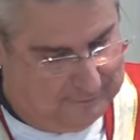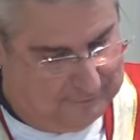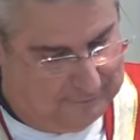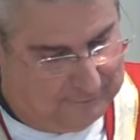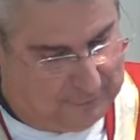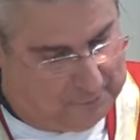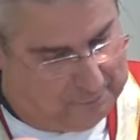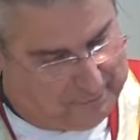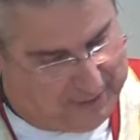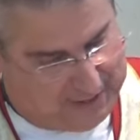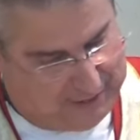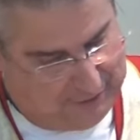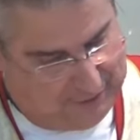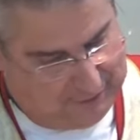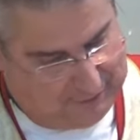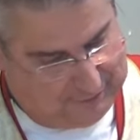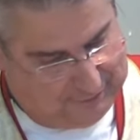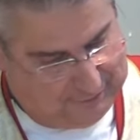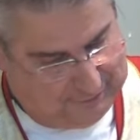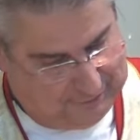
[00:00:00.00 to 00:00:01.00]
for
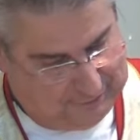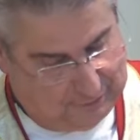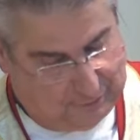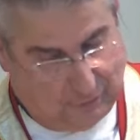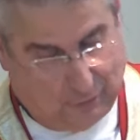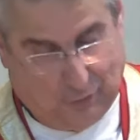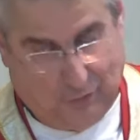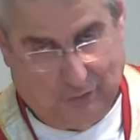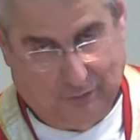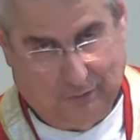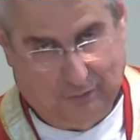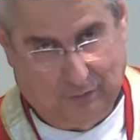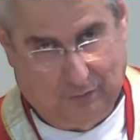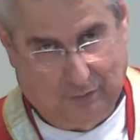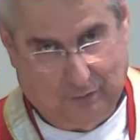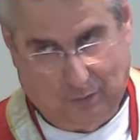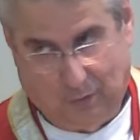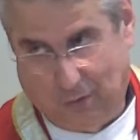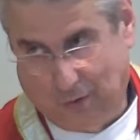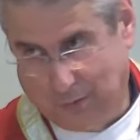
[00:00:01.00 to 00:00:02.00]
better
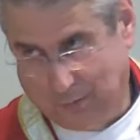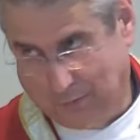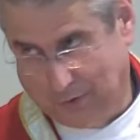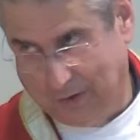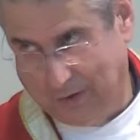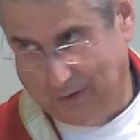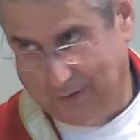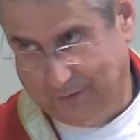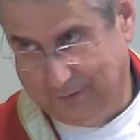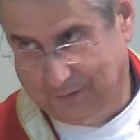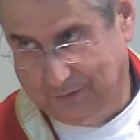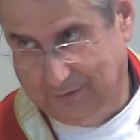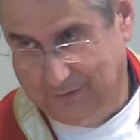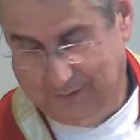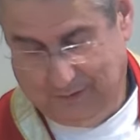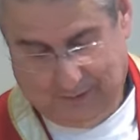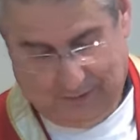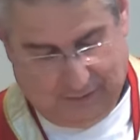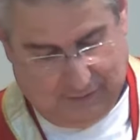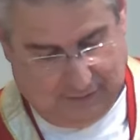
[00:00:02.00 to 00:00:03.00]
or worse,
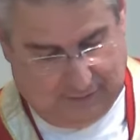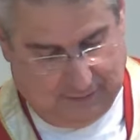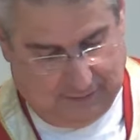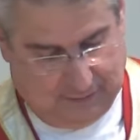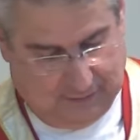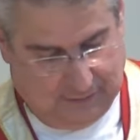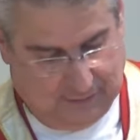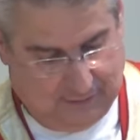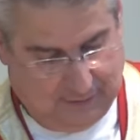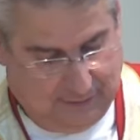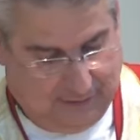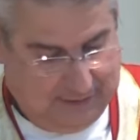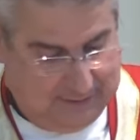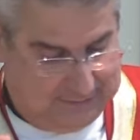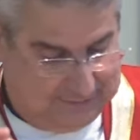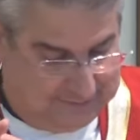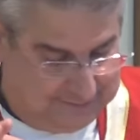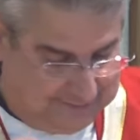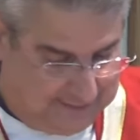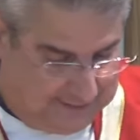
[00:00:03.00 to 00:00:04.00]
in
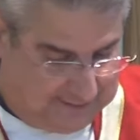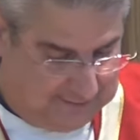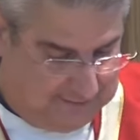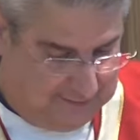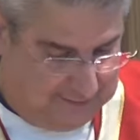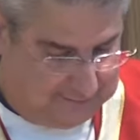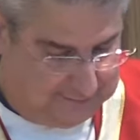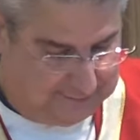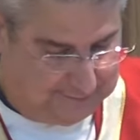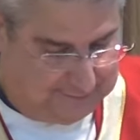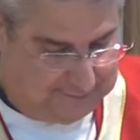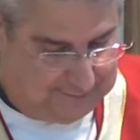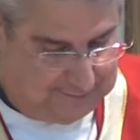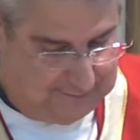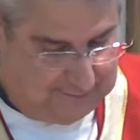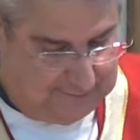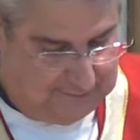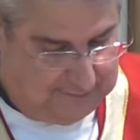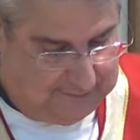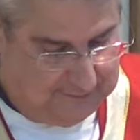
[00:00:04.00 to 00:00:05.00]
sickness
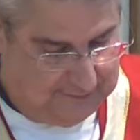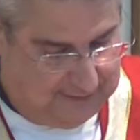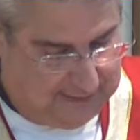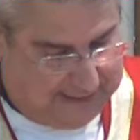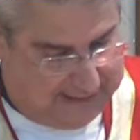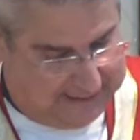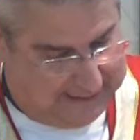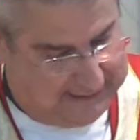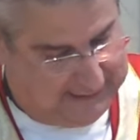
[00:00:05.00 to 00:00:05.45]
and in